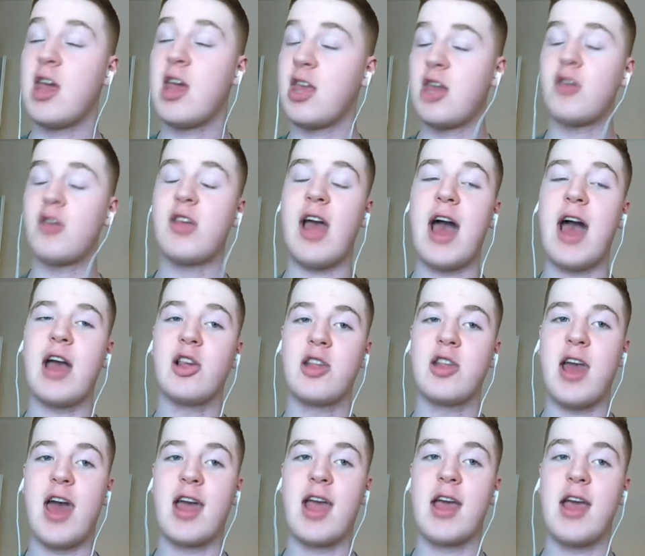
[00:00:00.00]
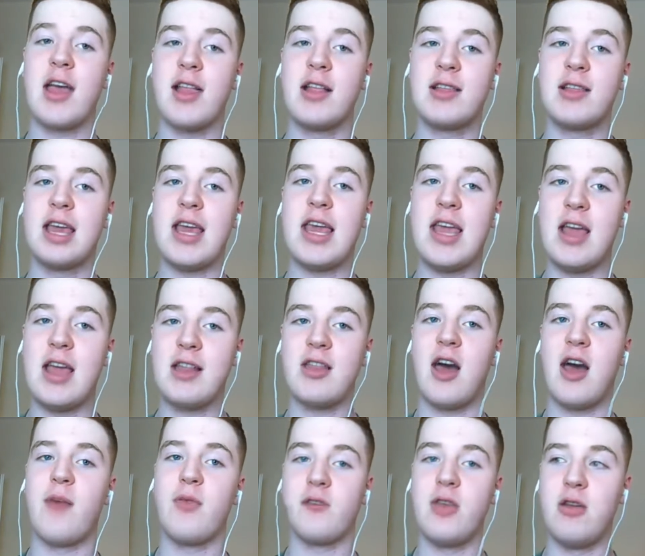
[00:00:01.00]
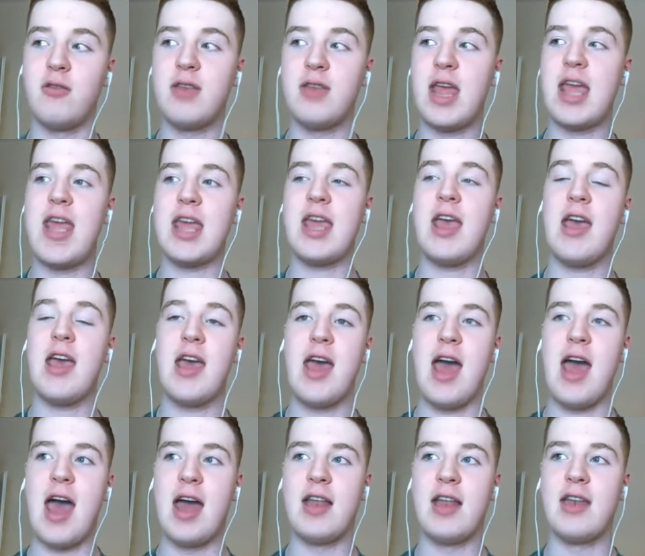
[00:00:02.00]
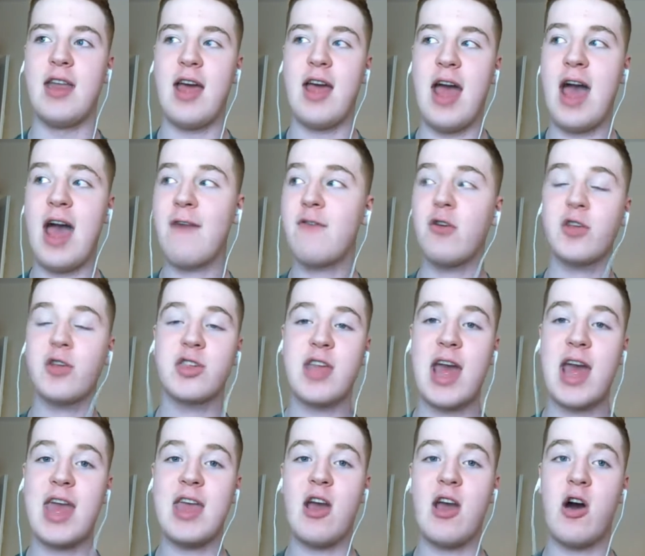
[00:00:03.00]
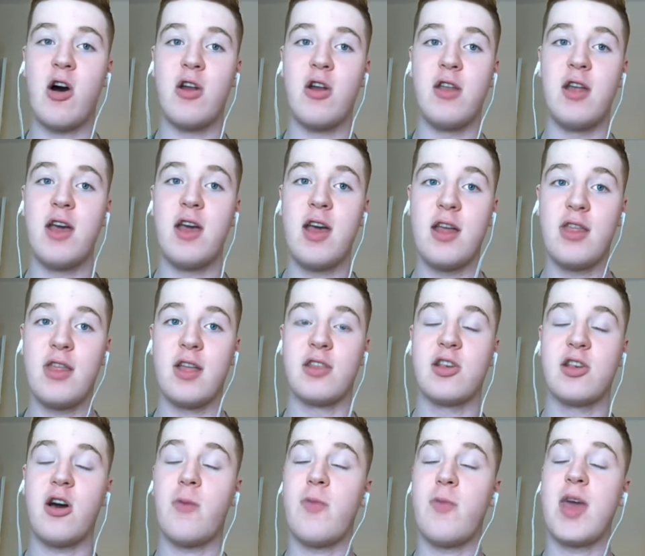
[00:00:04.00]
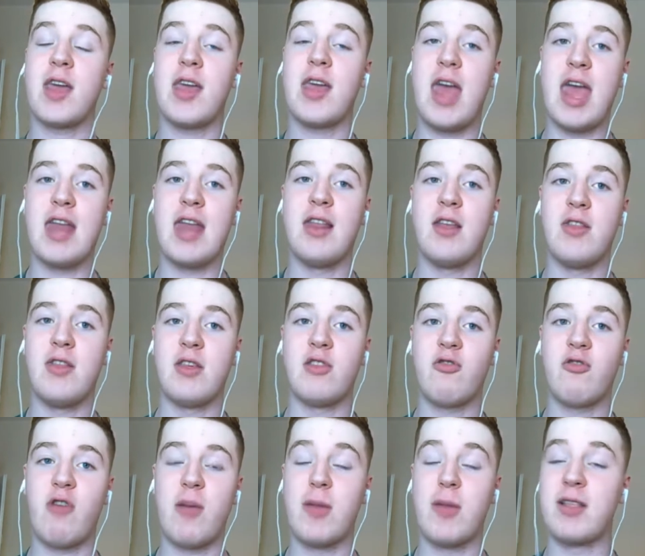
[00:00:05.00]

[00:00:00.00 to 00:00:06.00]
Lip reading: use the hashtag TWD and have your say on the topic in the stream.